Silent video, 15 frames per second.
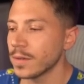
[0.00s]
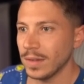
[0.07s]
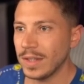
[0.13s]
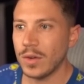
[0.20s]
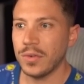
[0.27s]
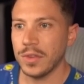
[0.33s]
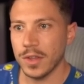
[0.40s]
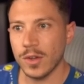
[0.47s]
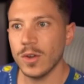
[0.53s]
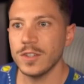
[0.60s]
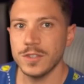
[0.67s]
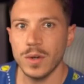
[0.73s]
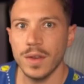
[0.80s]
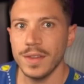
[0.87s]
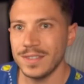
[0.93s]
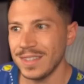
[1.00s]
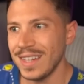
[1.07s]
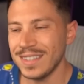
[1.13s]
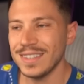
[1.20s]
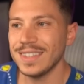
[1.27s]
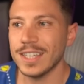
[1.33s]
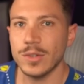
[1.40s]
Now for the console, this
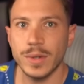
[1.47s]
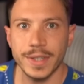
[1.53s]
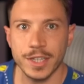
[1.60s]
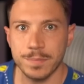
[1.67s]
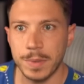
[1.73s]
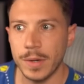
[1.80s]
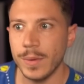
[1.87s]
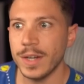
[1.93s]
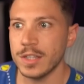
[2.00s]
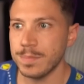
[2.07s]
isn't a great experience,